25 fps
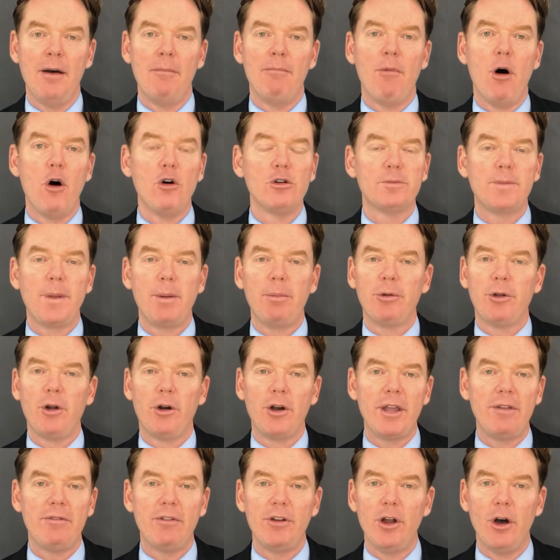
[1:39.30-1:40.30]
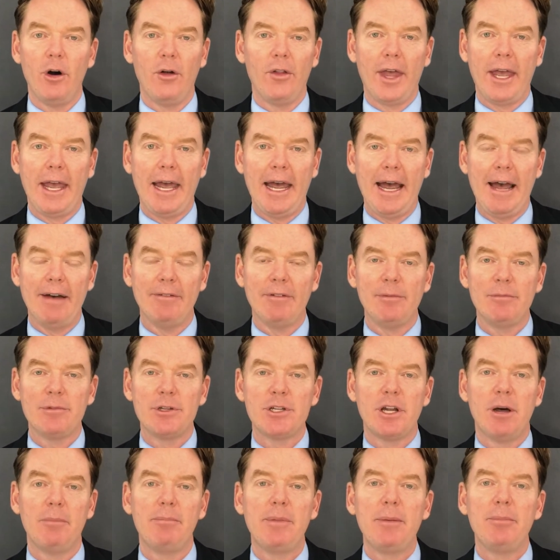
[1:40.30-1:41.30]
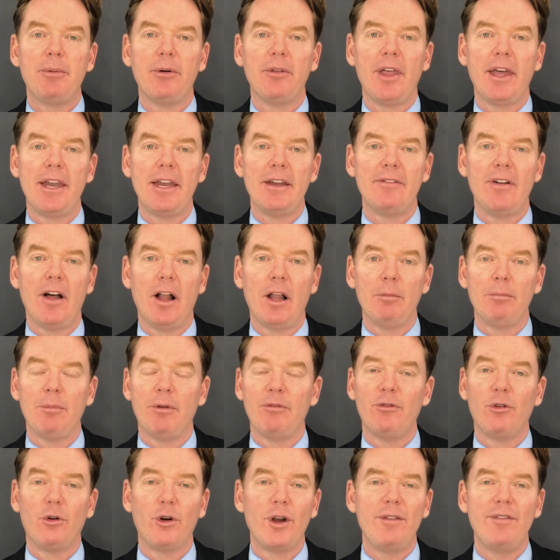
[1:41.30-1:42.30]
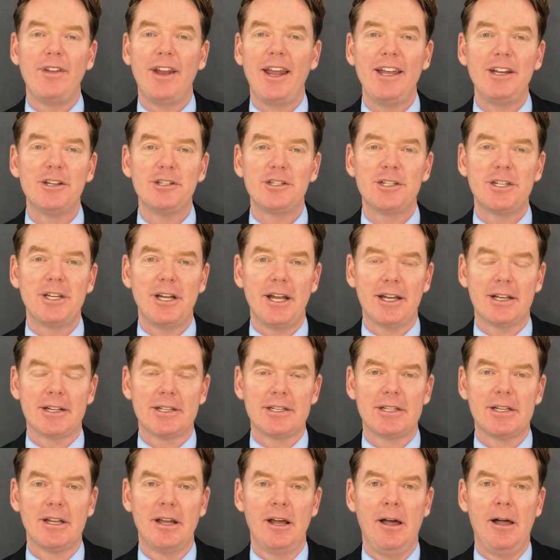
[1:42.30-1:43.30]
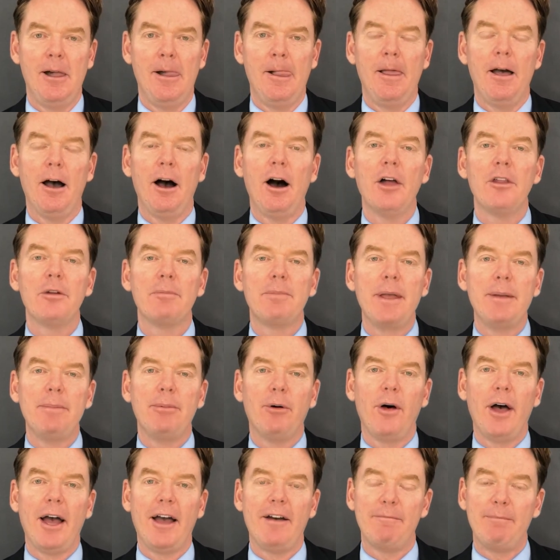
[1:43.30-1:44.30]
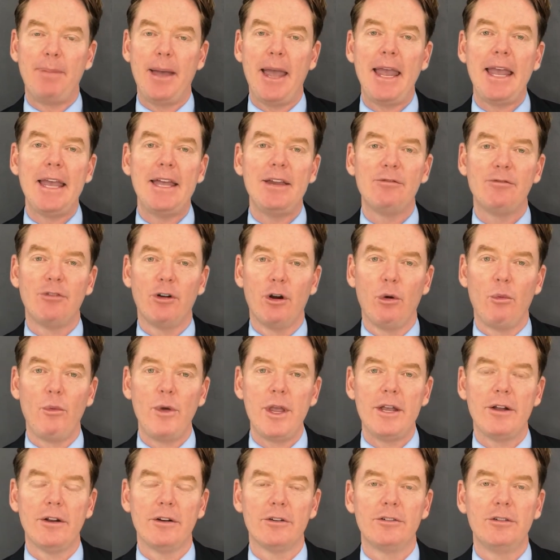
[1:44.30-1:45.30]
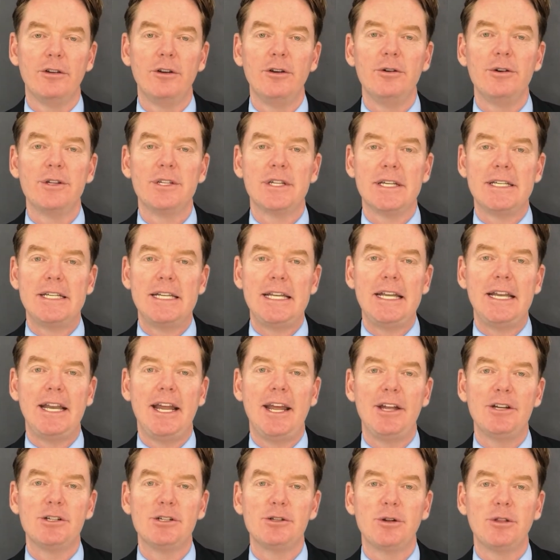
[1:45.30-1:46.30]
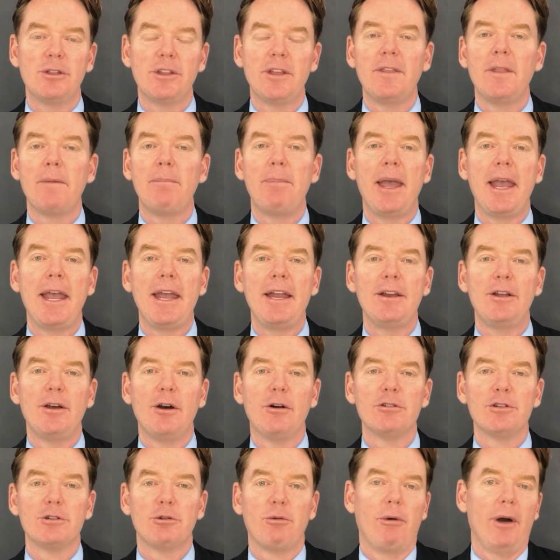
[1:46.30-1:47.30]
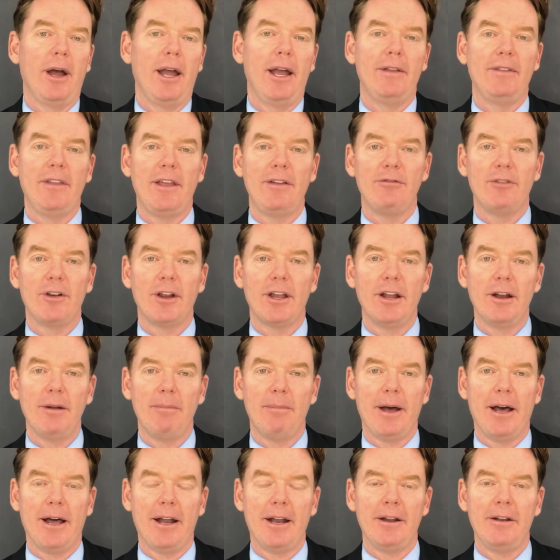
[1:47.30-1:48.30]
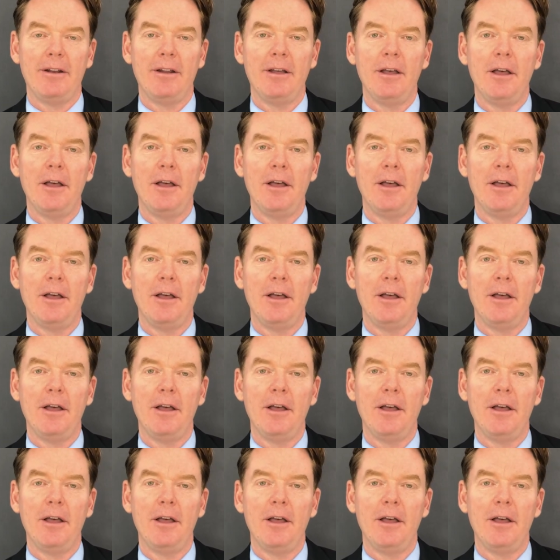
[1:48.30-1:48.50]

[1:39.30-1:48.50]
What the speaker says: Most people don't even know they have them. Some people they develop before even age 6. Other people have pain for a week or two as a teenager, then the pain goes away and they forget about it.